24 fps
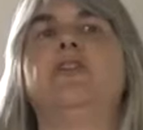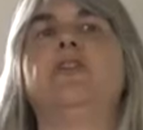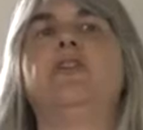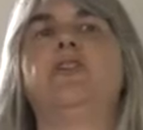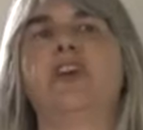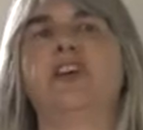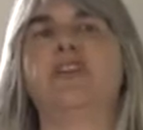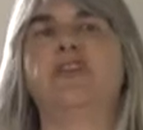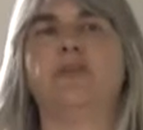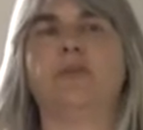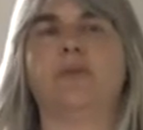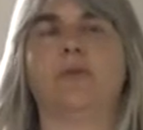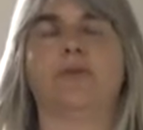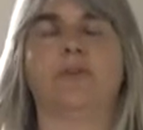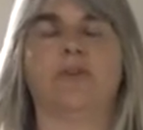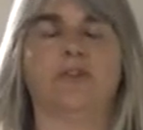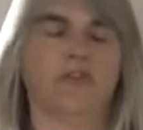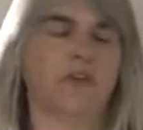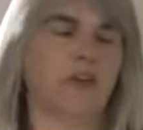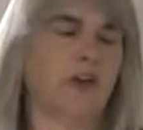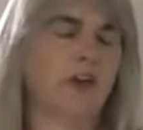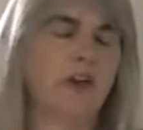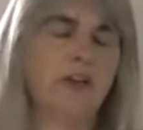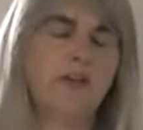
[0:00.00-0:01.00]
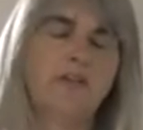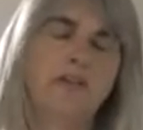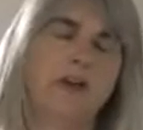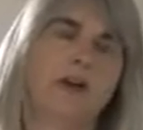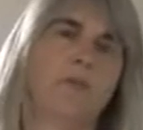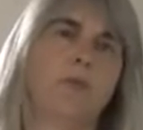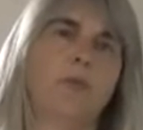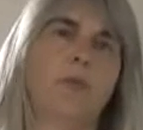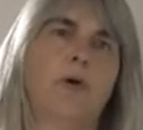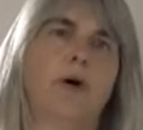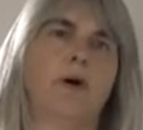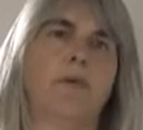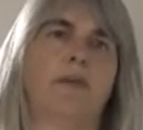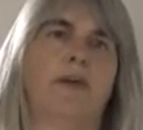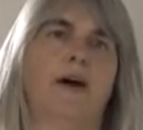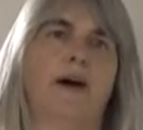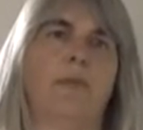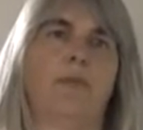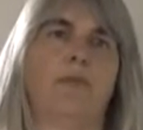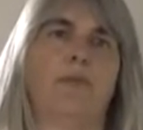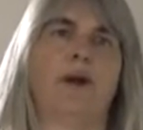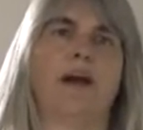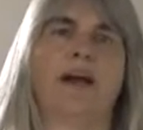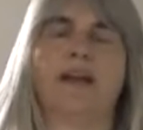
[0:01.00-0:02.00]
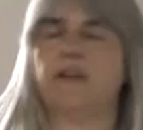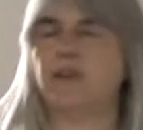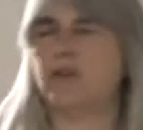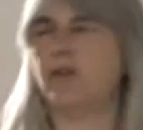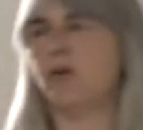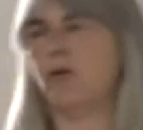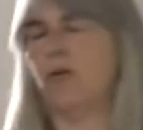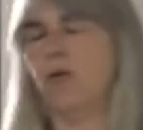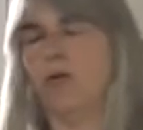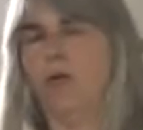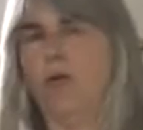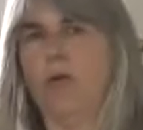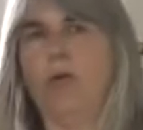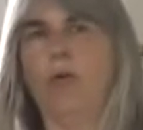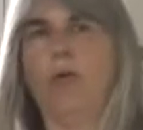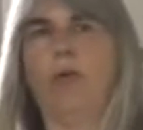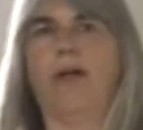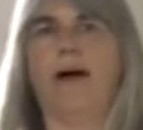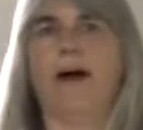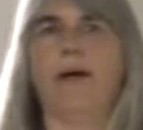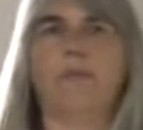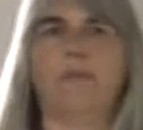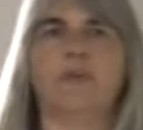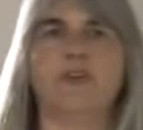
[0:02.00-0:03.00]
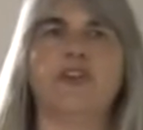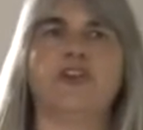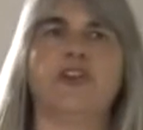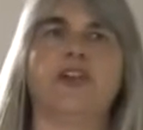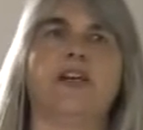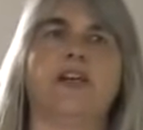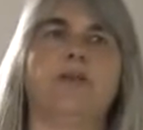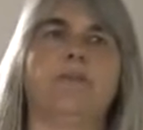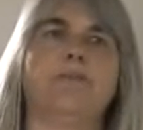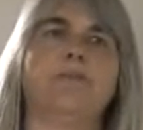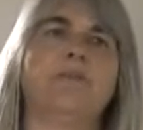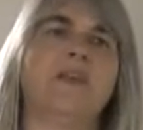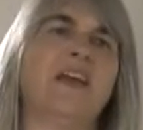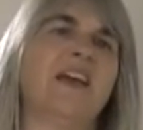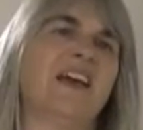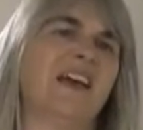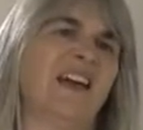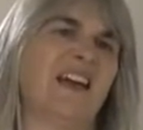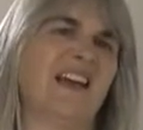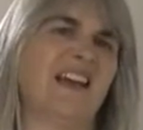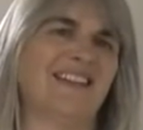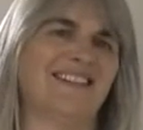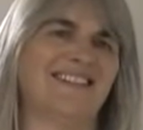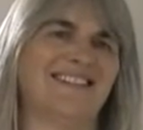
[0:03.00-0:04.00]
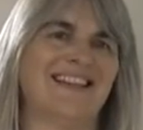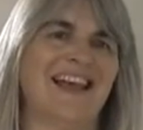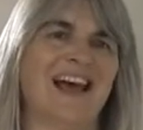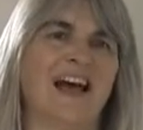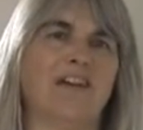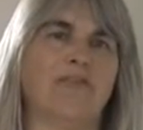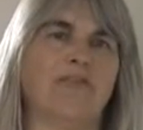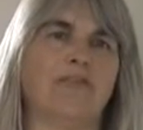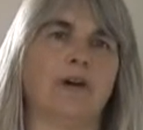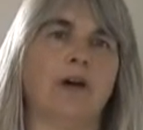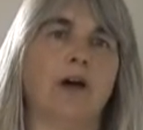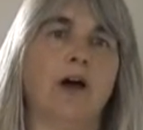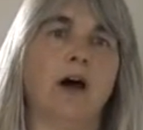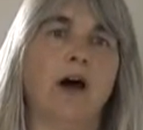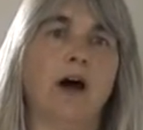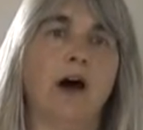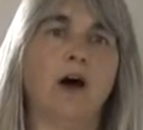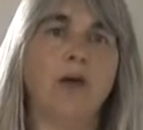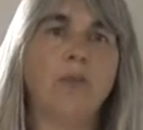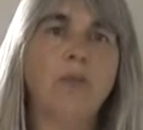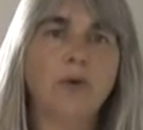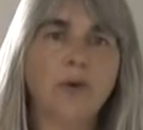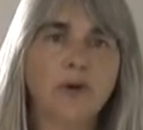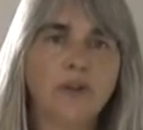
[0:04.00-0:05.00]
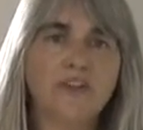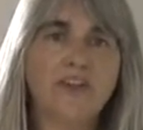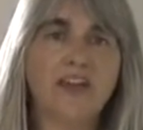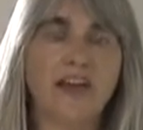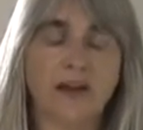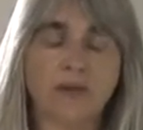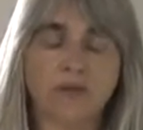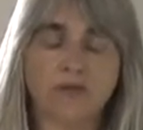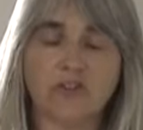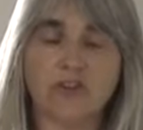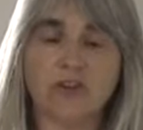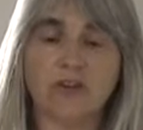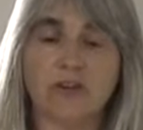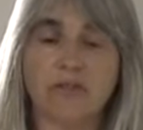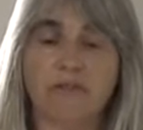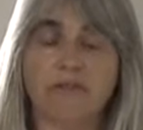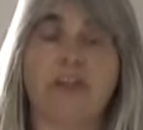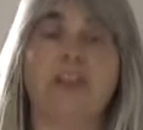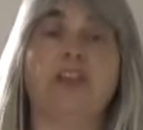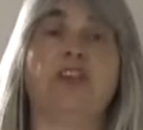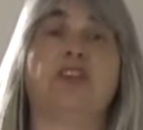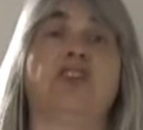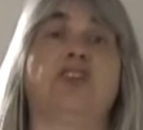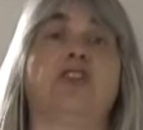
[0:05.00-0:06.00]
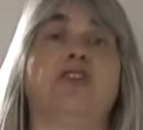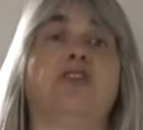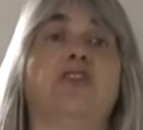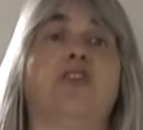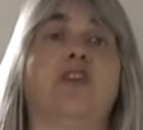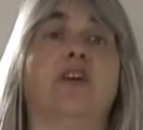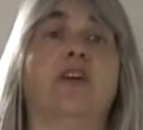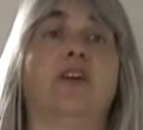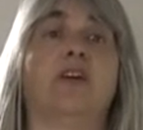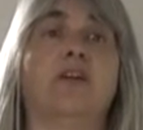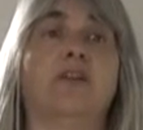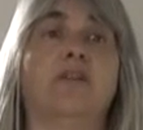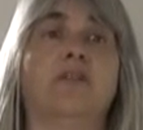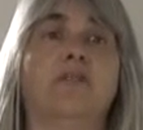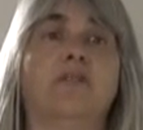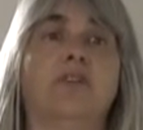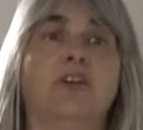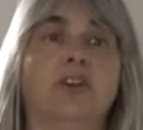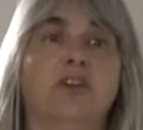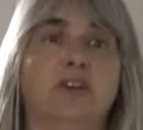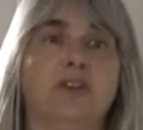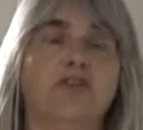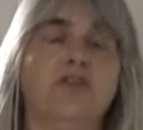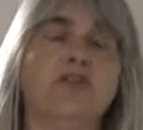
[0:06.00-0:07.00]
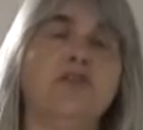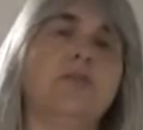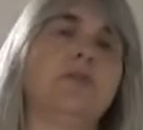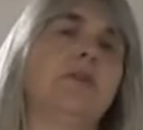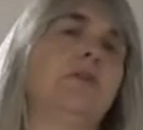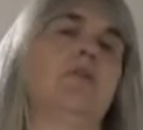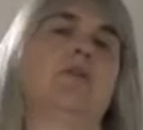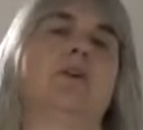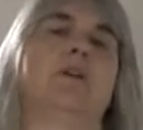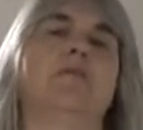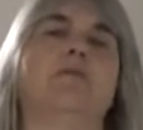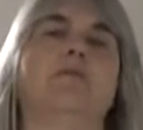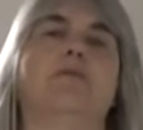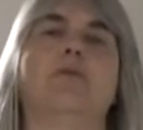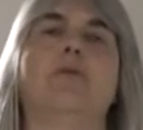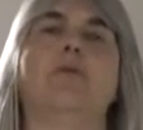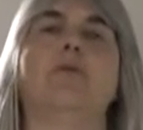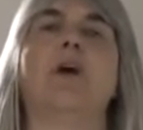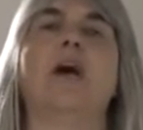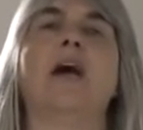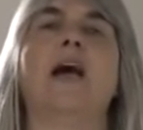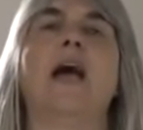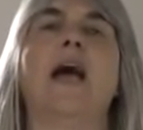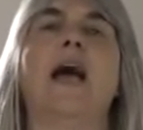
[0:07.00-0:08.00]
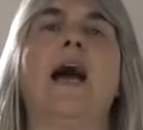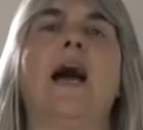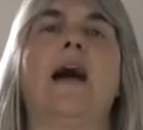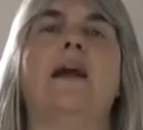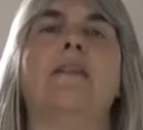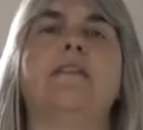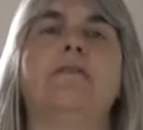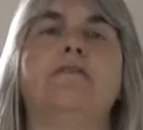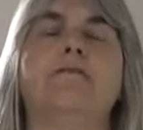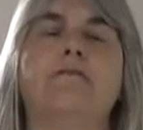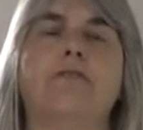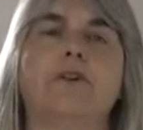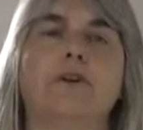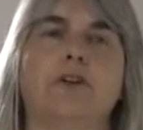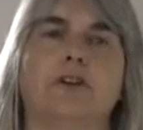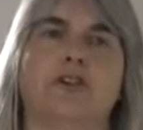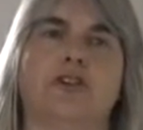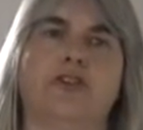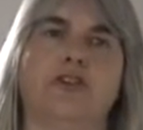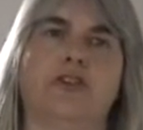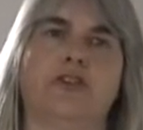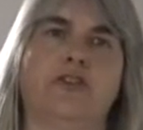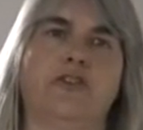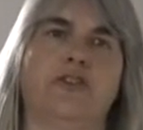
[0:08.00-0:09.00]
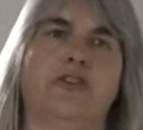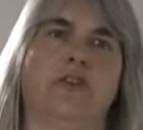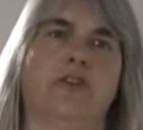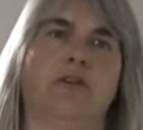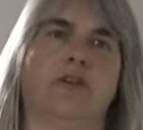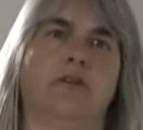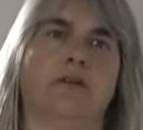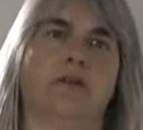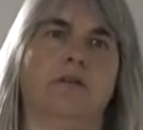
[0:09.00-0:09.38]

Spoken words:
who says to others, don't buy that brand or that machine, it's naff. I'll point out the features that you should be looking for and the functions